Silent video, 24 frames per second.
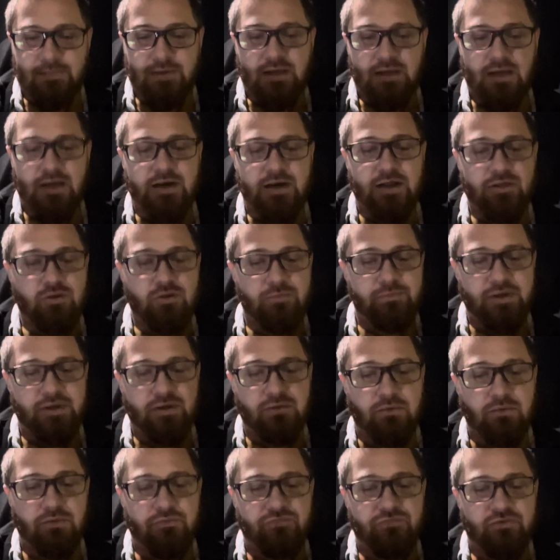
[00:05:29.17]
another
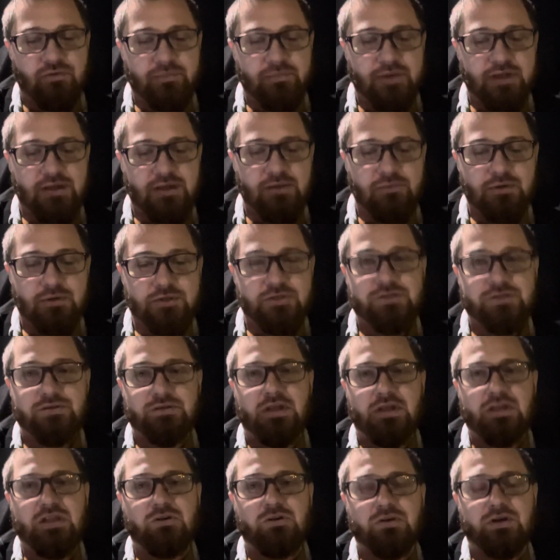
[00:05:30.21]
big one for me, which
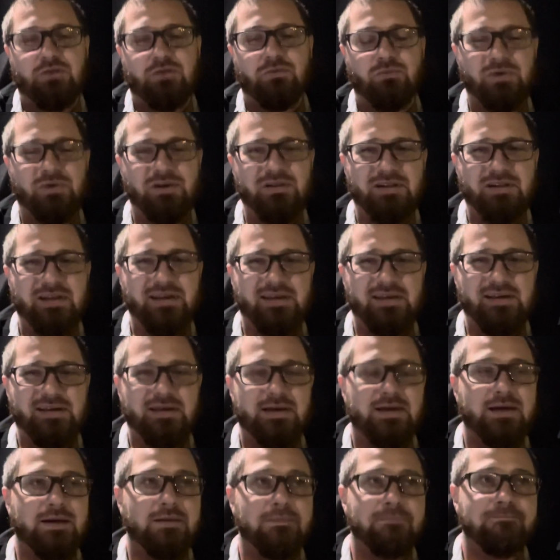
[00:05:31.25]
you can really
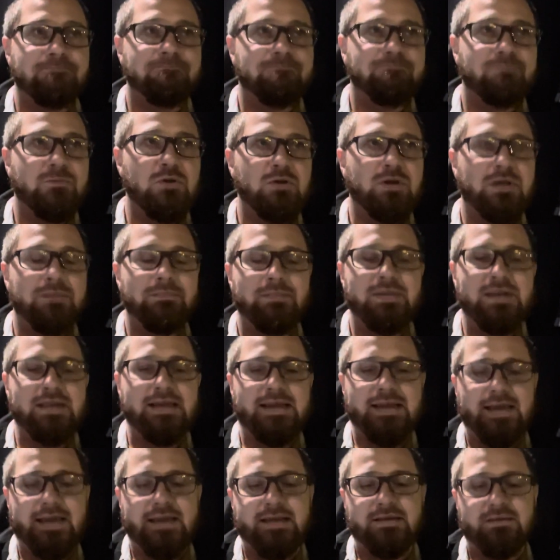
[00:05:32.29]
um, you can
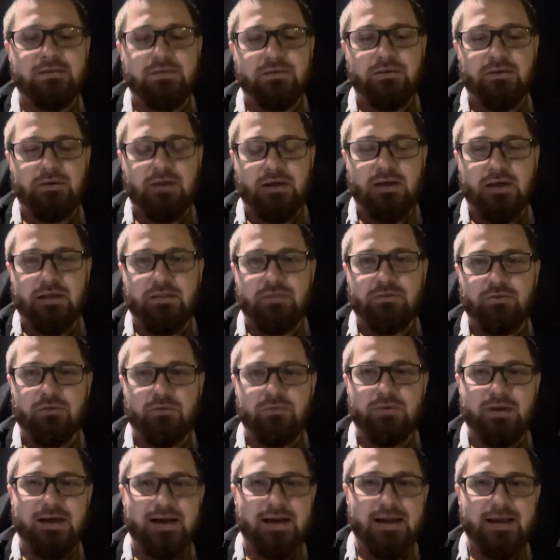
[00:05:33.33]
mitigate uh, through
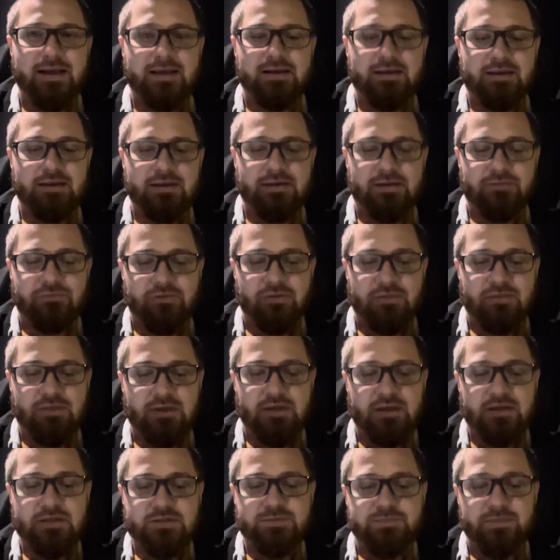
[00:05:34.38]
diet and different
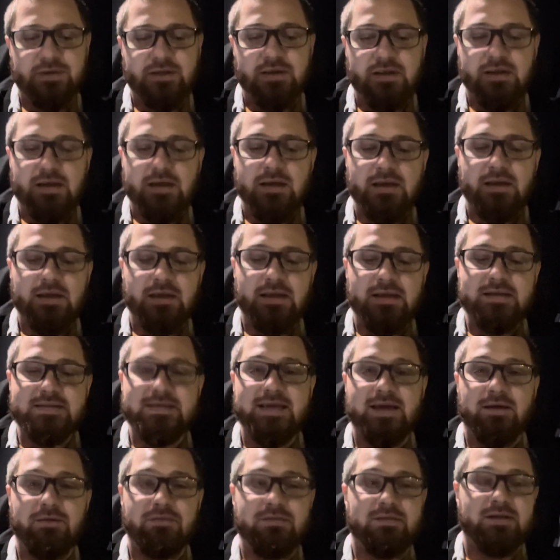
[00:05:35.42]
things, but is
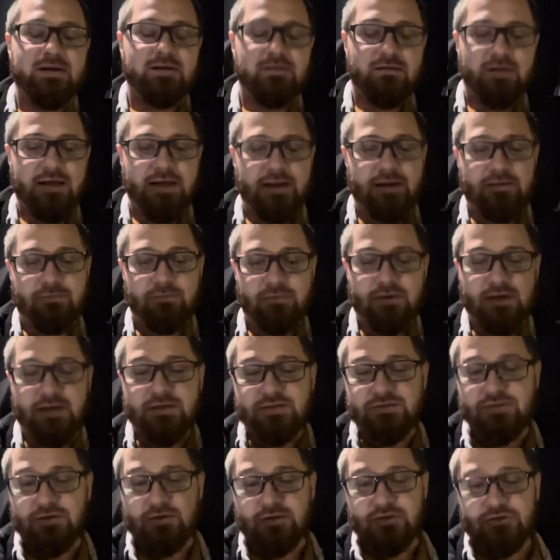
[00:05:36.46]
health decline. When I
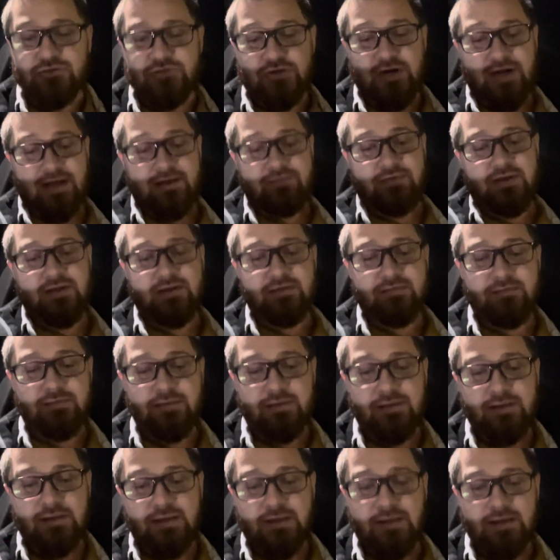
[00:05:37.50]
started driving,
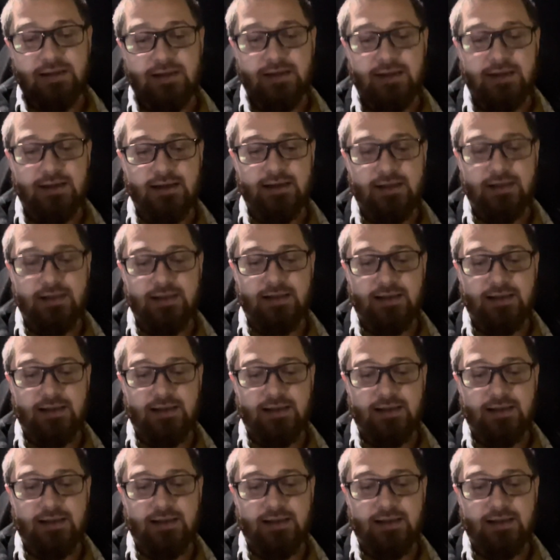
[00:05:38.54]
uh,